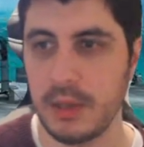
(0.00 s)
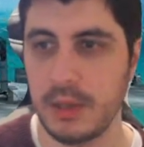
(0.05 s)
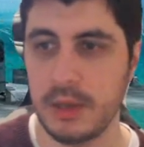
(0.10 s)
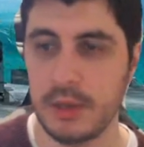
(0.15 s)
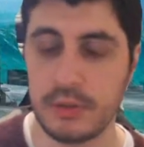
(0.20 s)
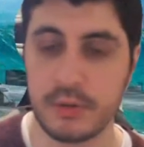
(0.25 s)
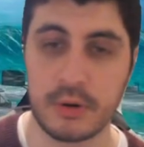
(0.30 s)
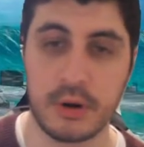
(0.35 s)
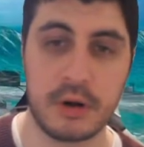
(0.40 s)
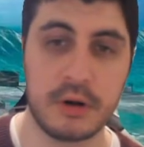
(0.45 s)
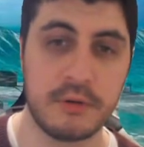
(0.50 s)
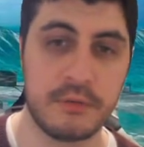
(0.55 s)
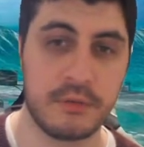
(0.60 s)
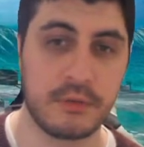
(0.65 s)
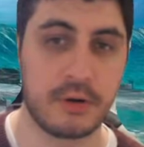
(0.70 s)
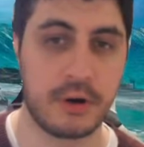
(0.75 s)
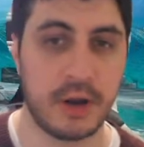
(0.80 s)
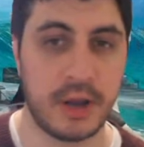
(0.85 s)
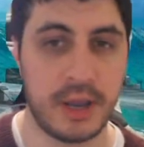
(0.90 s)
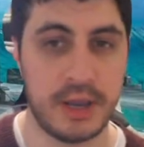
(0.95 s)
There are a
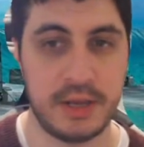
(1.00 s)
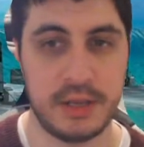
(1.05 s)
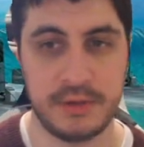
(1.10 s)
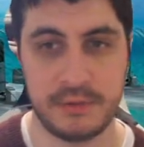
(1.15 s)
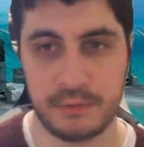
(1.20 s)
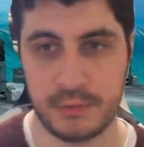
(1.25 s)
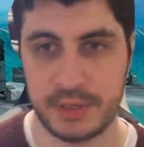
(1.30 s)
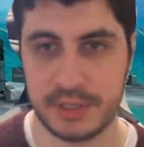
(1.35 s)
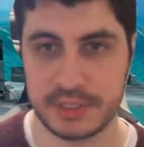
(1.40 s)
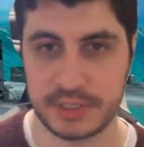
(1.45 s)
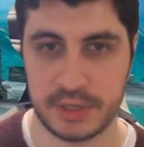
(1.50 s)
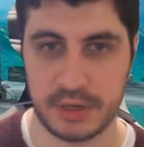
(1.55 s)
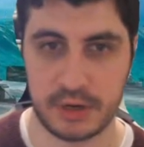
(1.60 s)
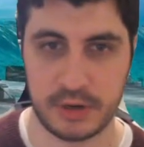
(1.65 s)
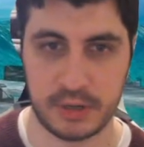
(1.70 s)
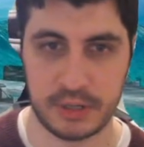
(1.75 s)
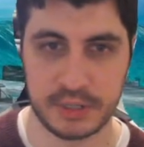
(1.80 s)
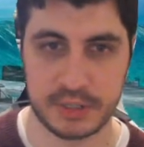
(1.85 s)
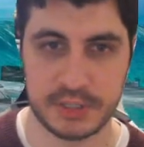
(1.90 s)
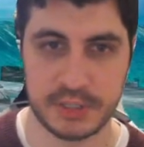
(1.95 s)
variety of ways to
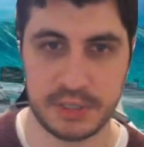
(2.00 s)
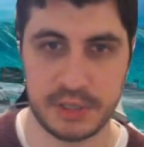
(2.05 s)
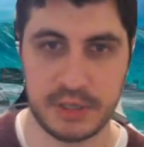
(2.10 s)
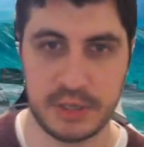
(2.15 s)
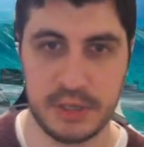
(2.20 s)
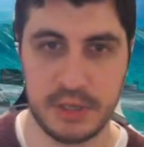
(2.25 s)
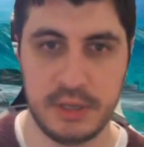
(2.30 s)
harness it.